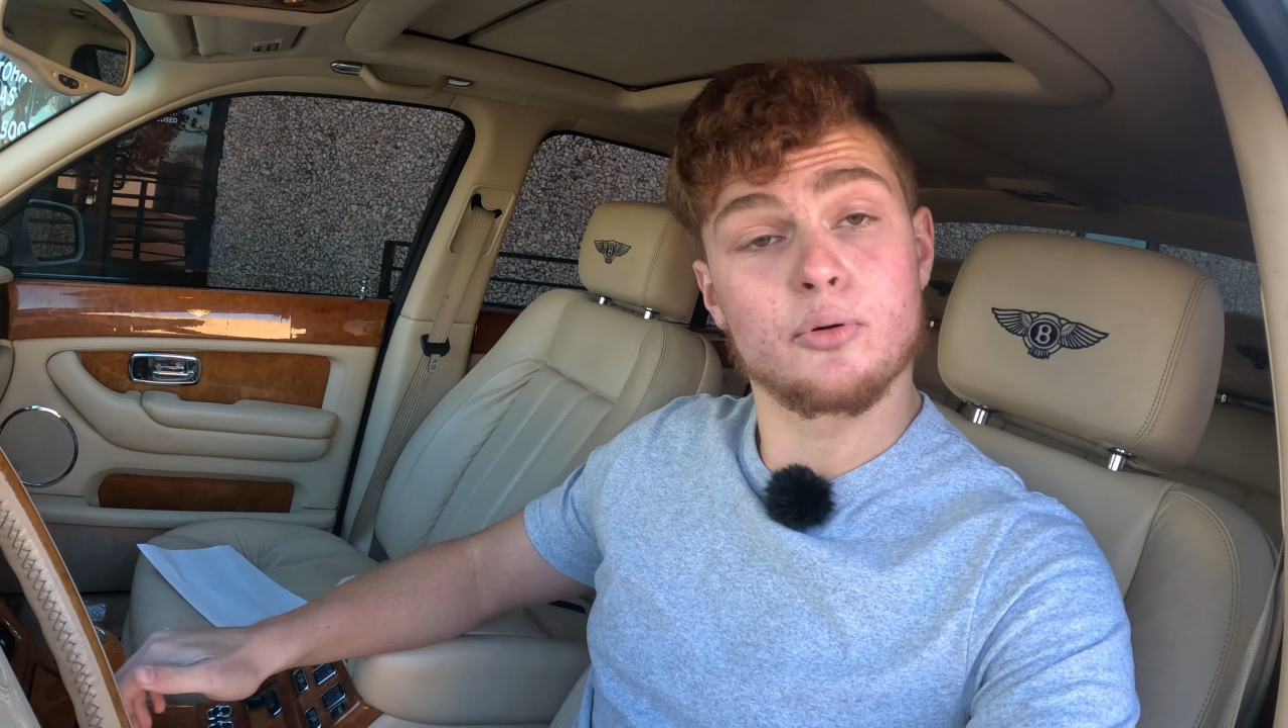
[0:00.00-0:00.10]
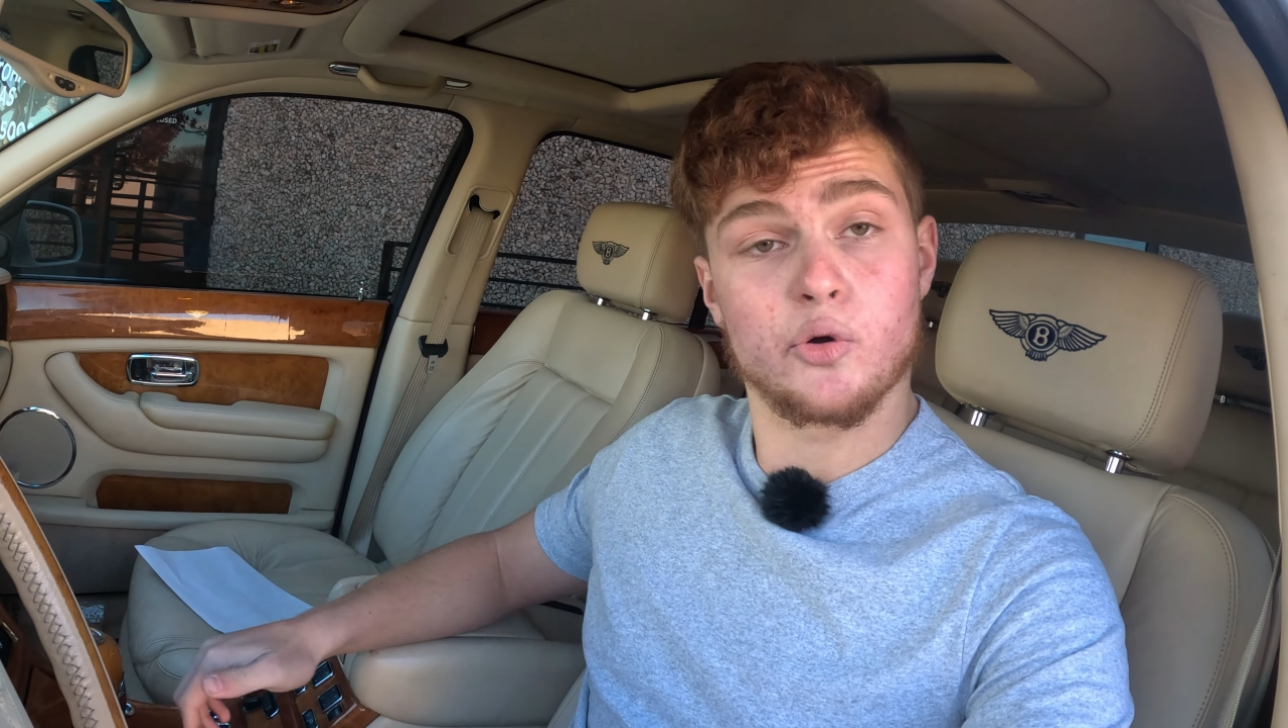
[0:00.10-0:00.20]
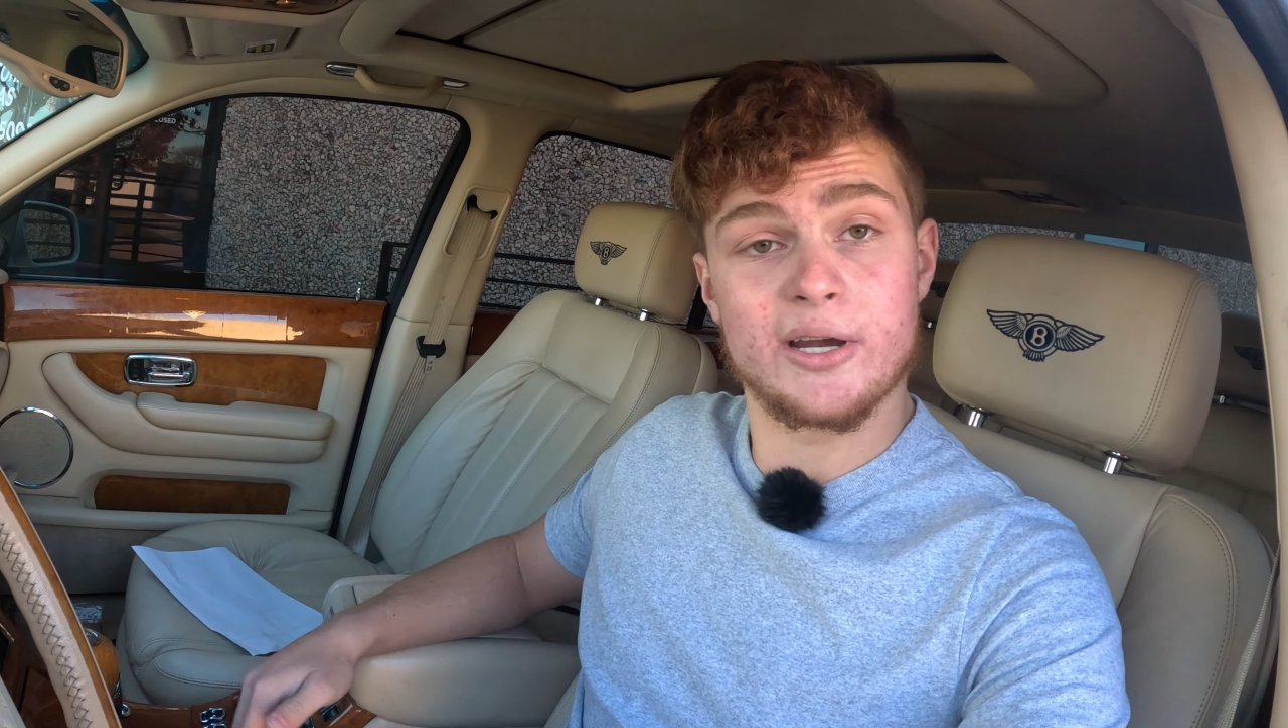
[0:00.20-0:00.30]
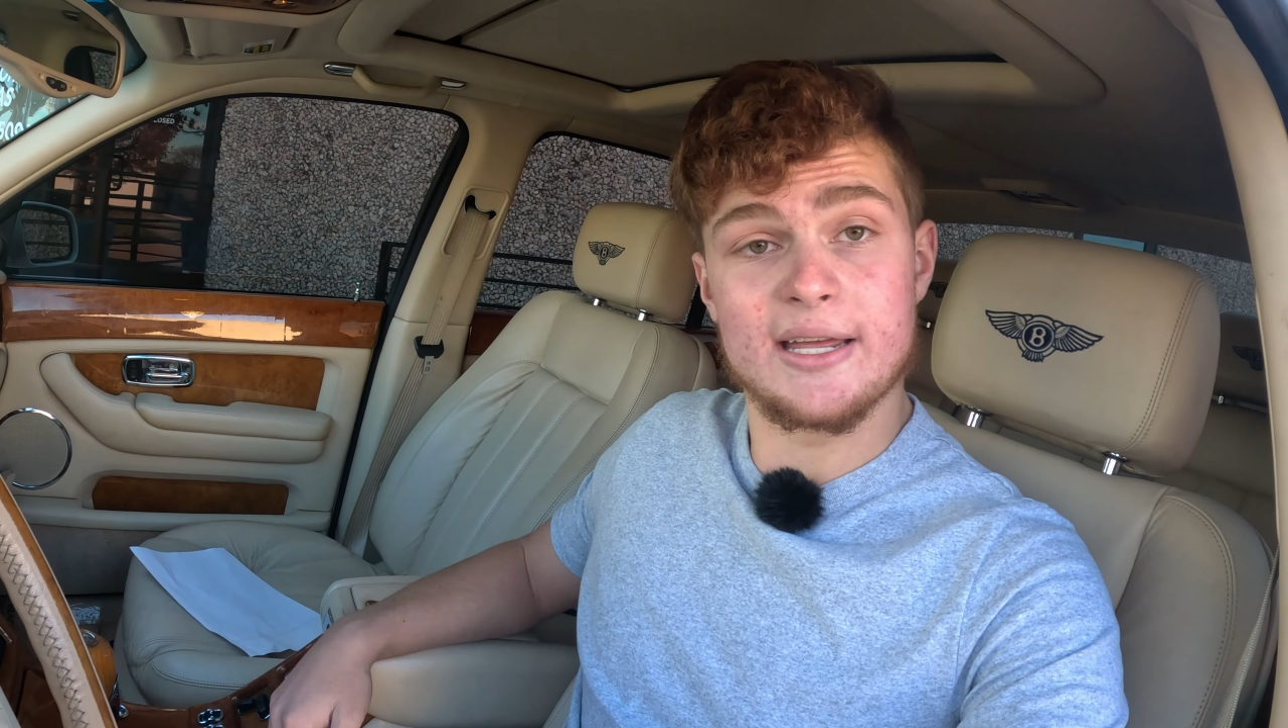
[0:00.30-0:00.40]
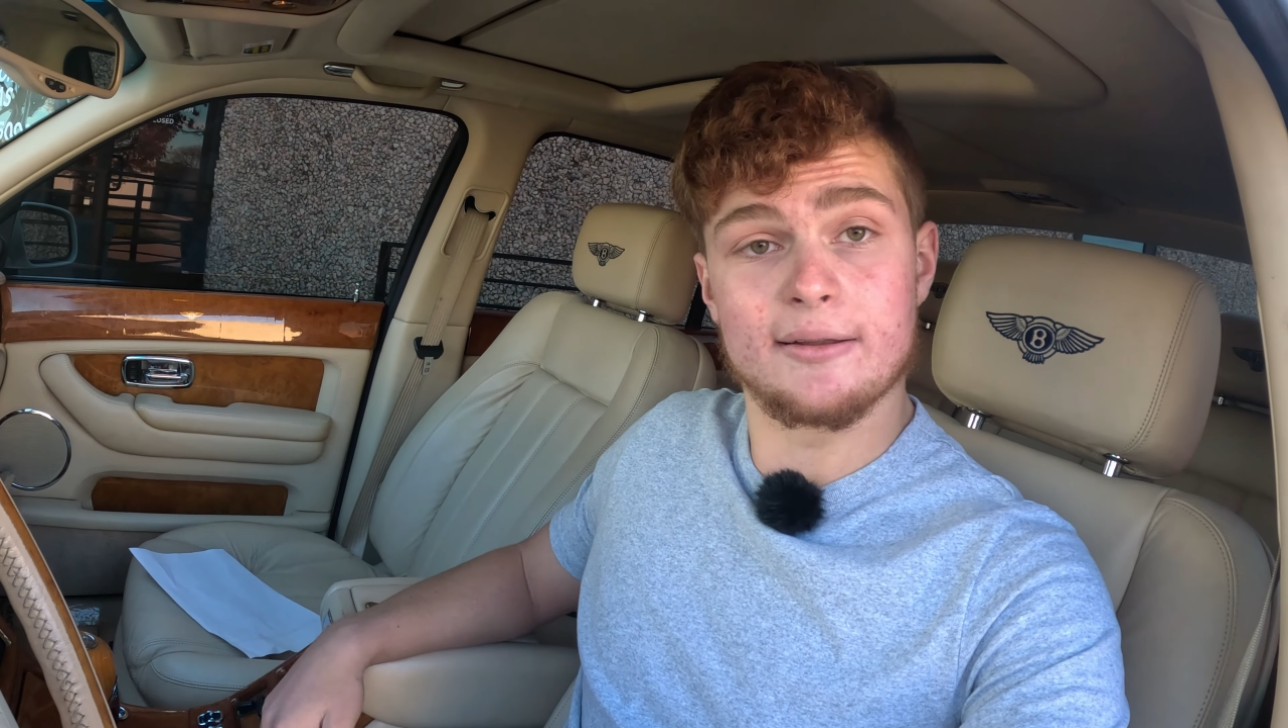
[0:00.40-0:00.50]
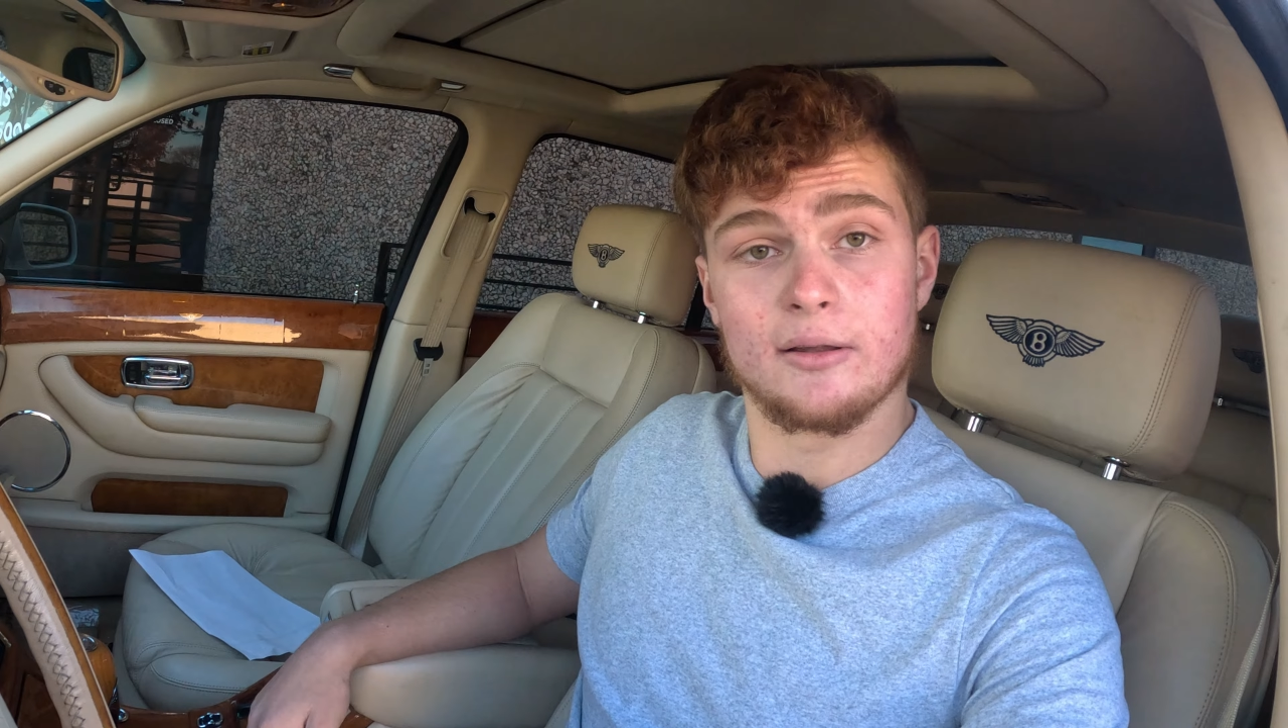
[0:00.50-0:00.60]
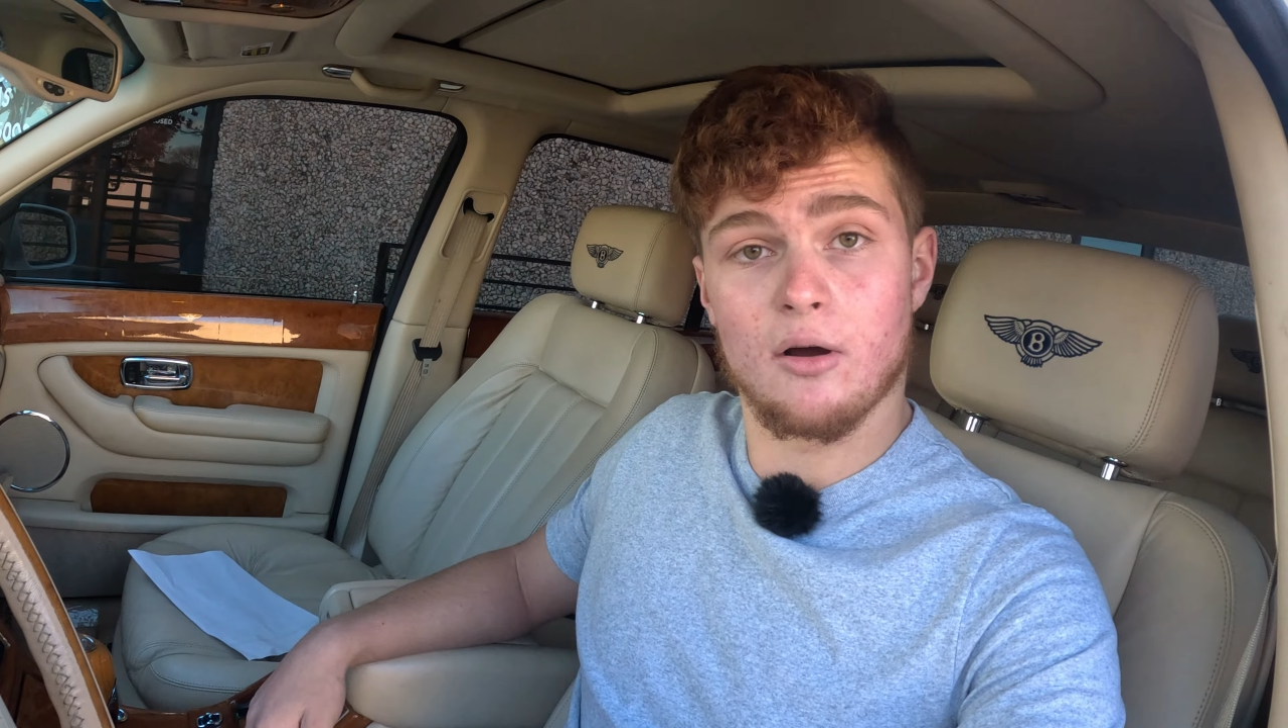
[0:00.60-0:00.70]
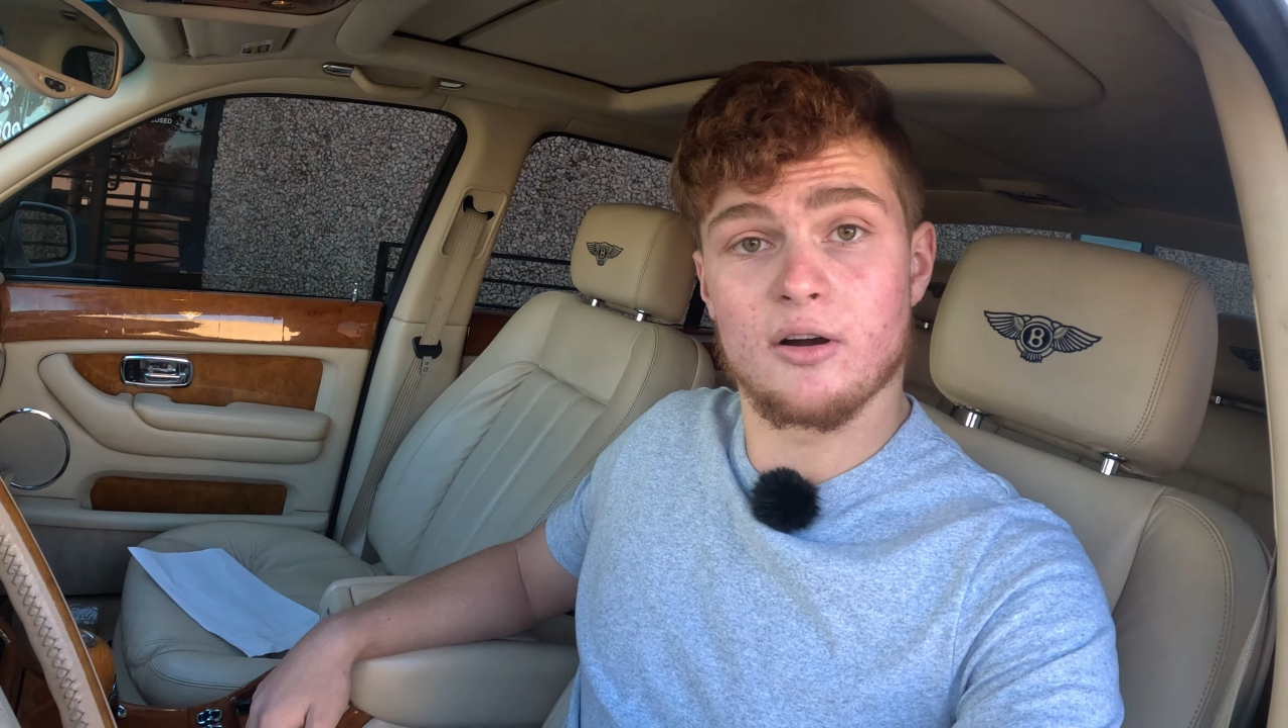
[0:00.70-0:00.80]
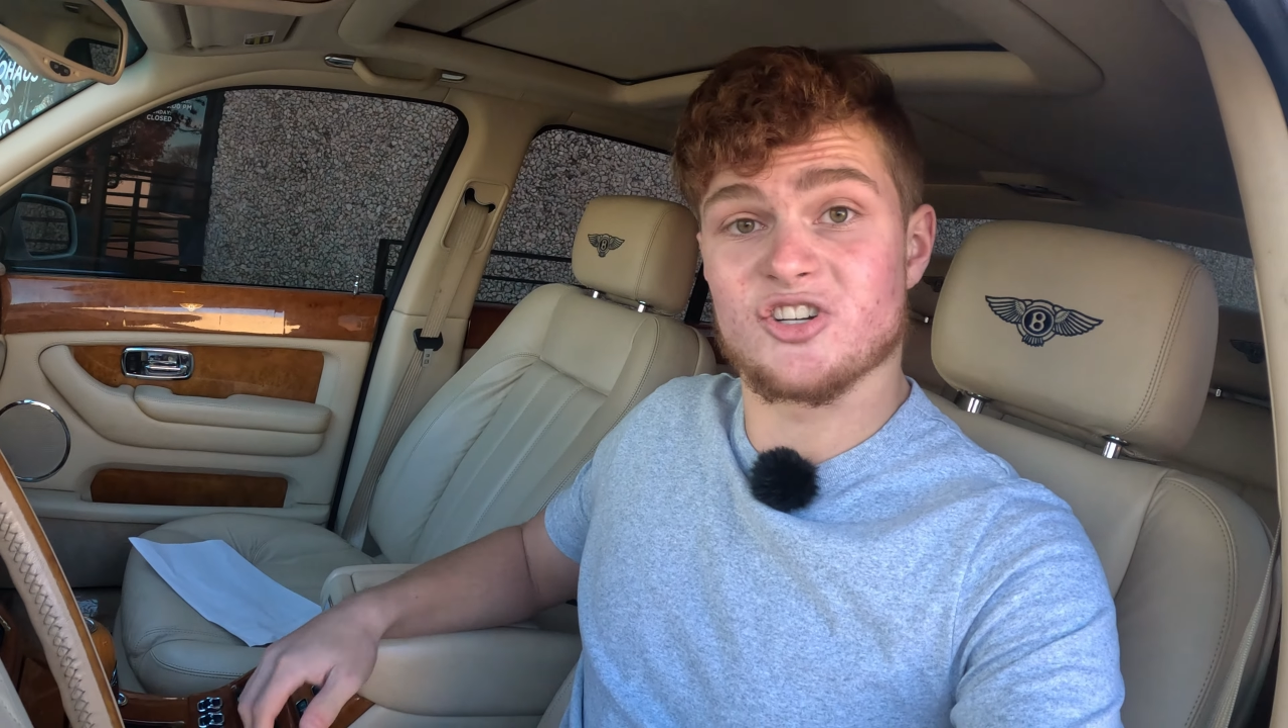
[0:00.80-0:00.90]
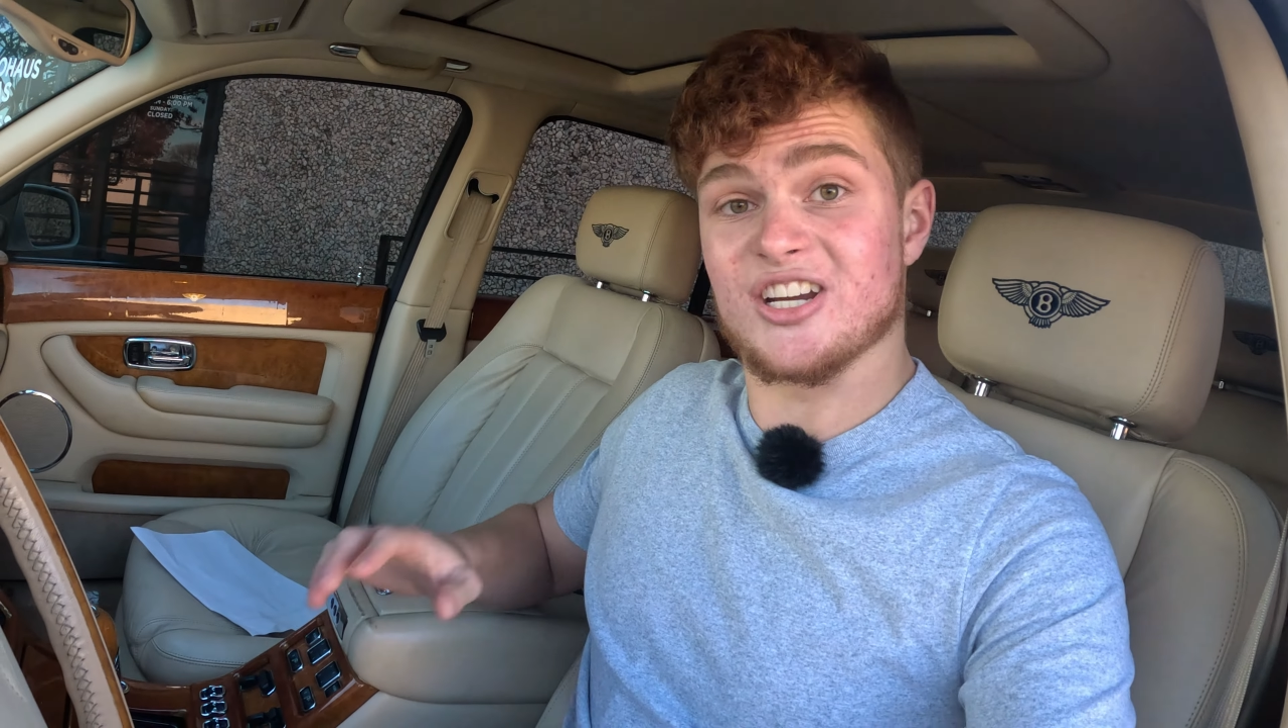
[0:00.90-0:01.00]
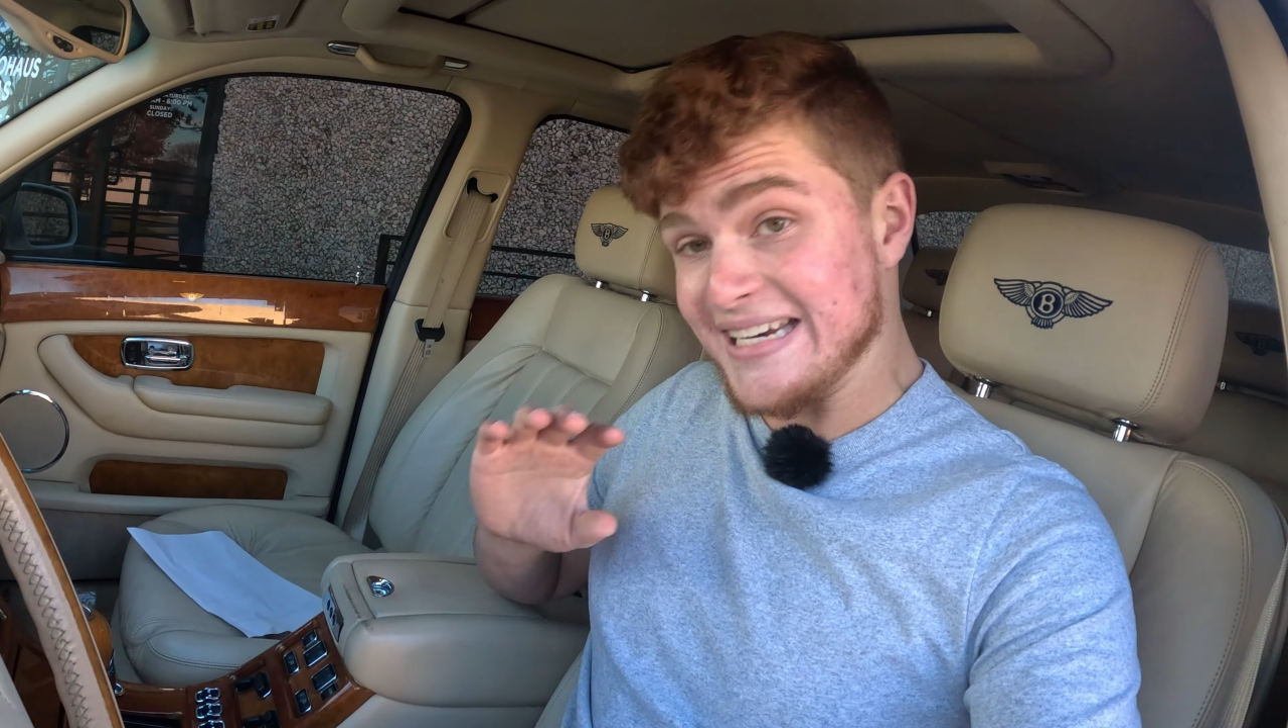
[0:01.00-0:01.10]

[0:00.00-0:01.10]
pretty large,